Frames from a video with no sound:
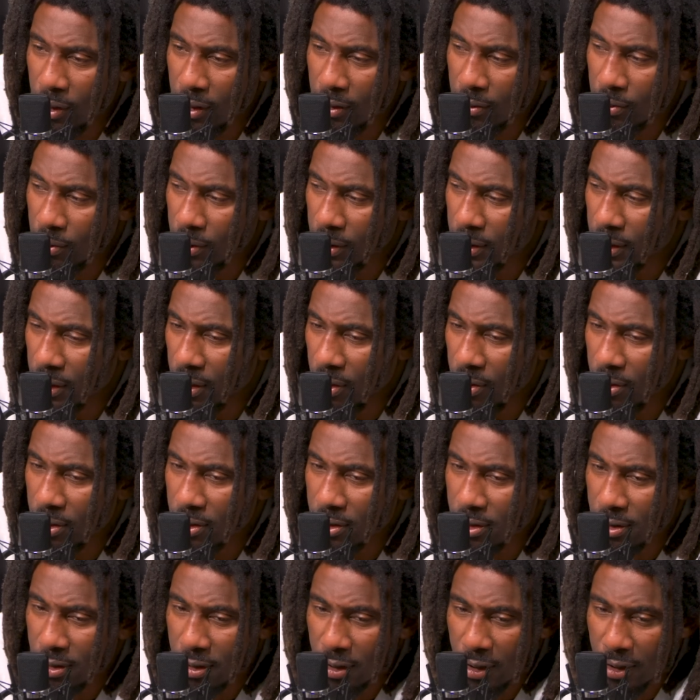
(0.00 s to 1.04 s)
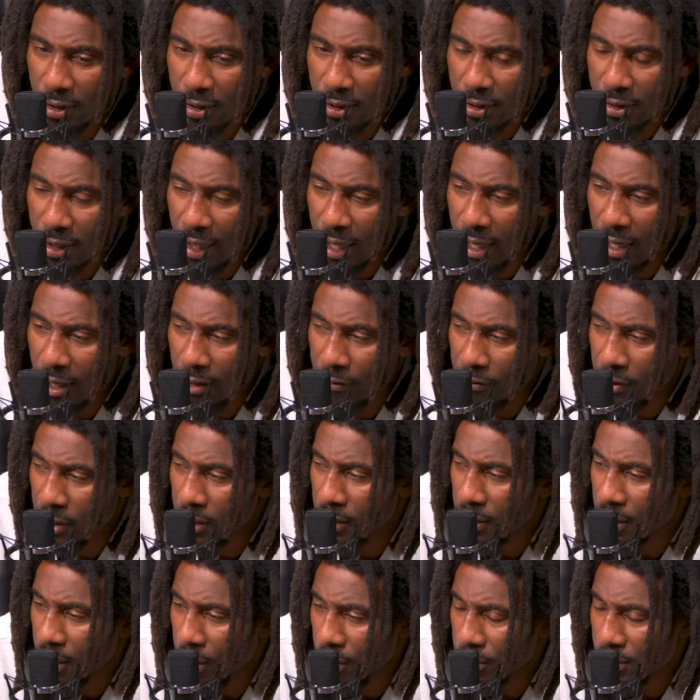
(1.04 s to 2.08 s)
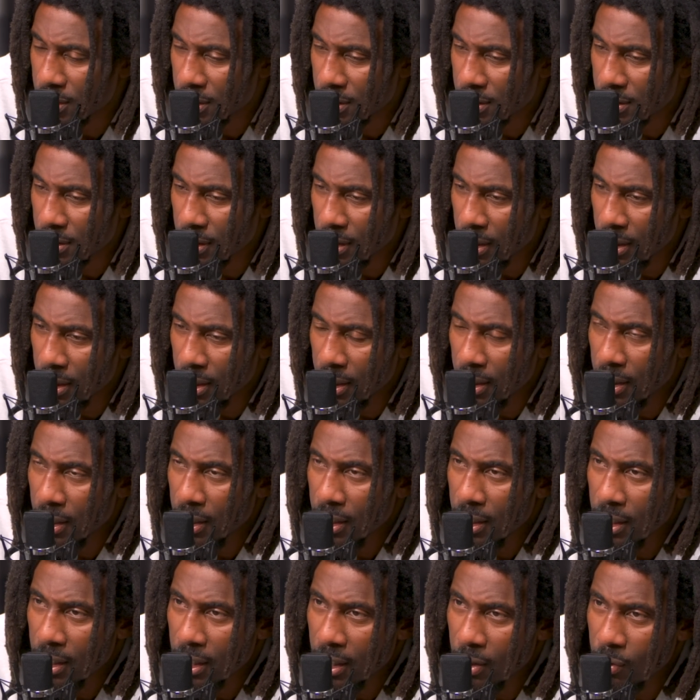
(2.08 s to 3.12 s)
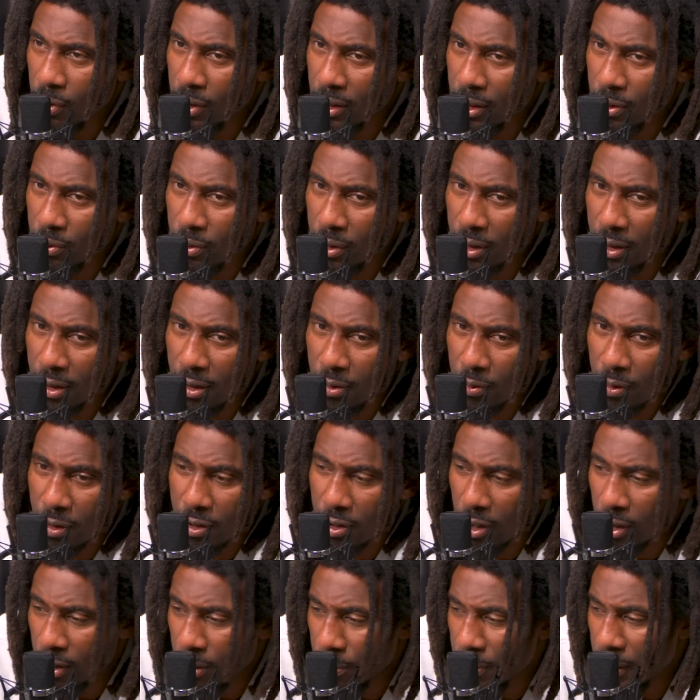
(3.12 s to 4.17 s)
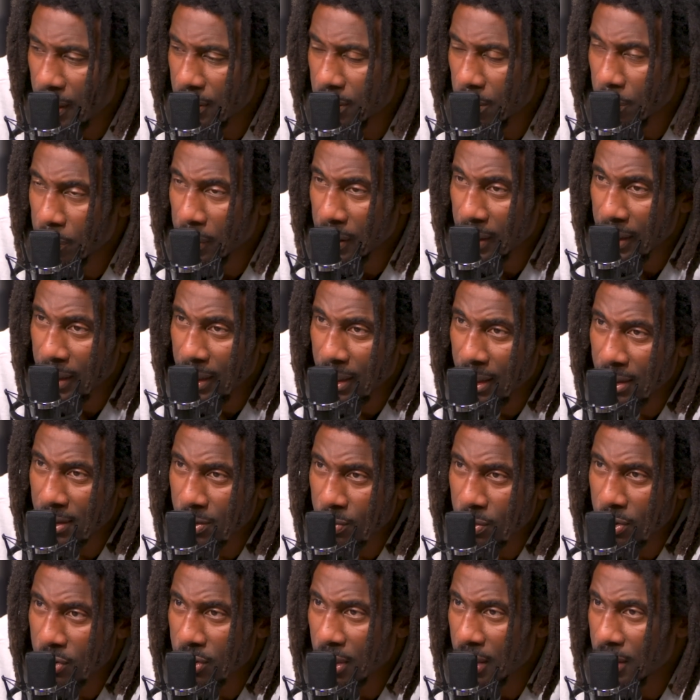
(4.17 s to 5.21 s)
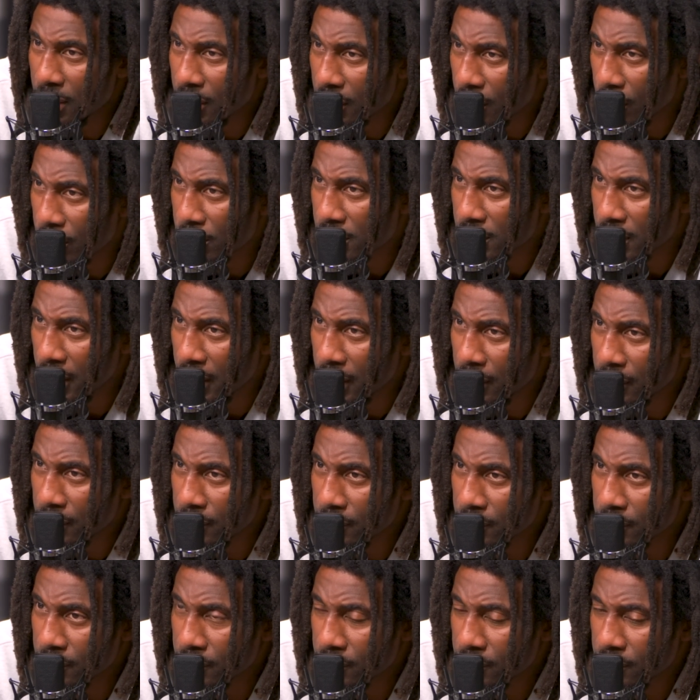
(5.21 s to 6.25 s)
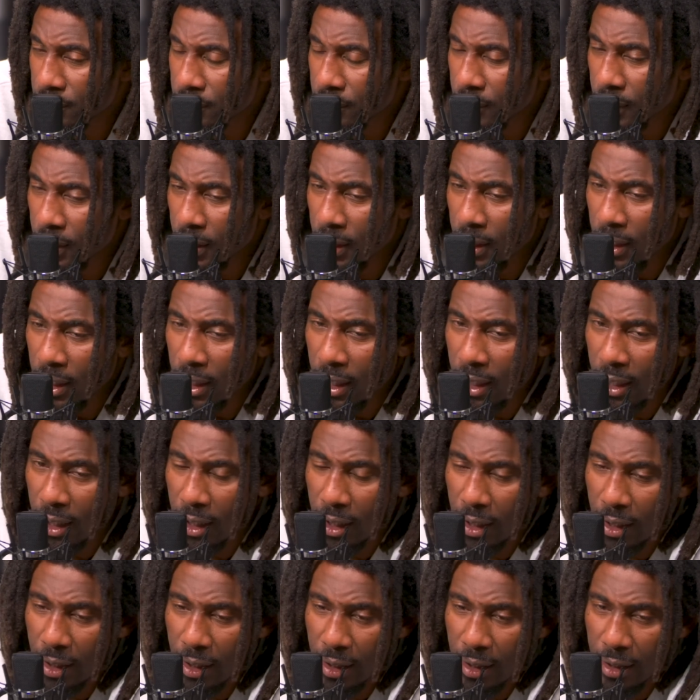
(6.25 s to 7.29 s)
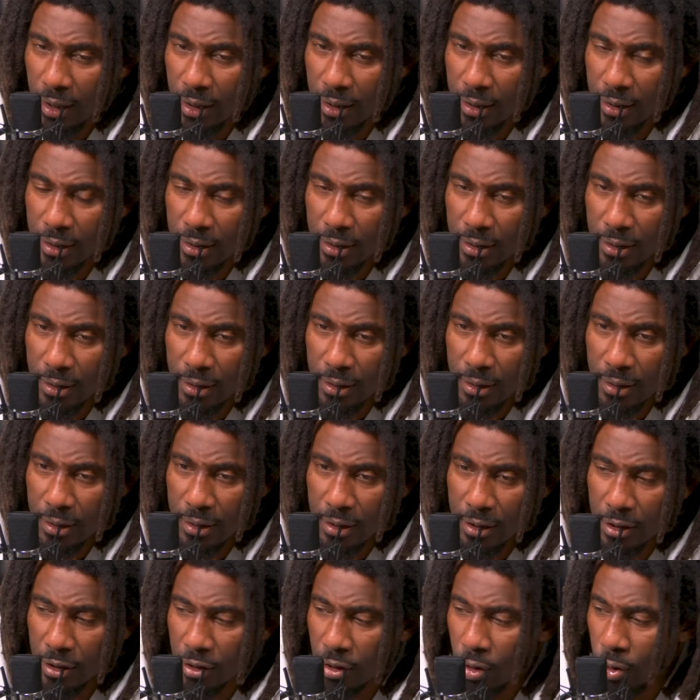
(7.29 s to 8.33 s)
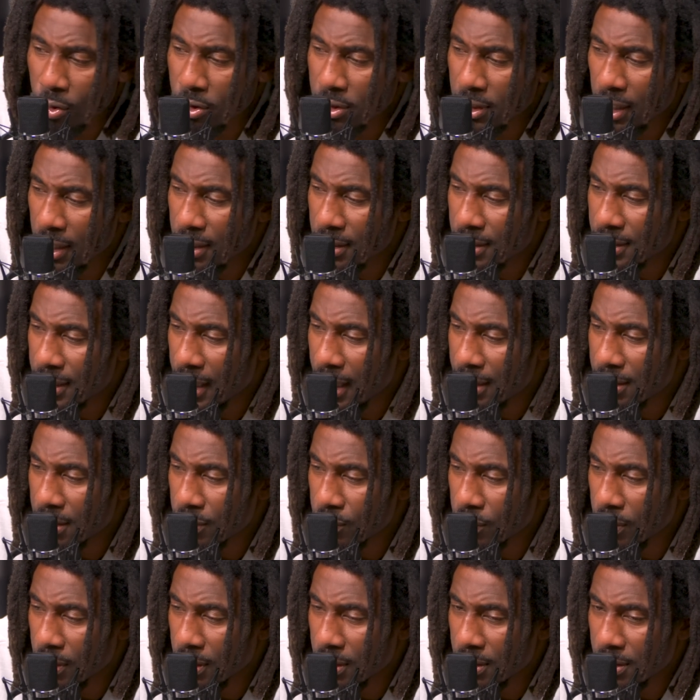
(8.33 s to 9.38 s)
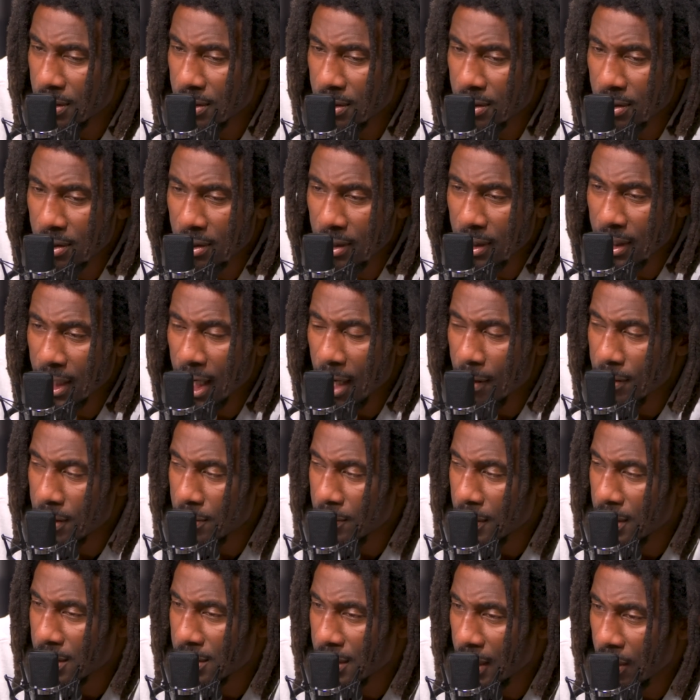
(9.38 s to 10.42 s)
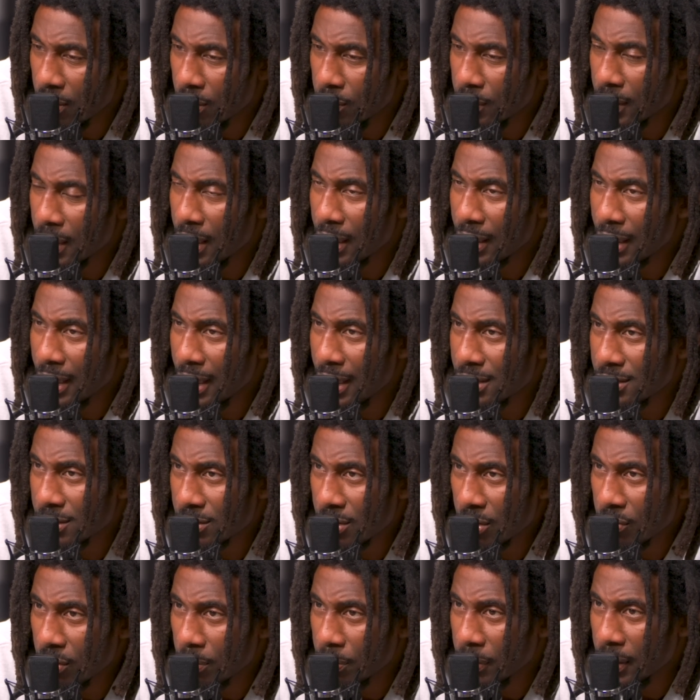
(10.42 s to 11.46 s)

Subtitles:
with the owners and the staff and the coaches, and we talking about the plans, and we trying to negotiate. And the negotiating tactic was, he came to me and said, well, we got guys that's going to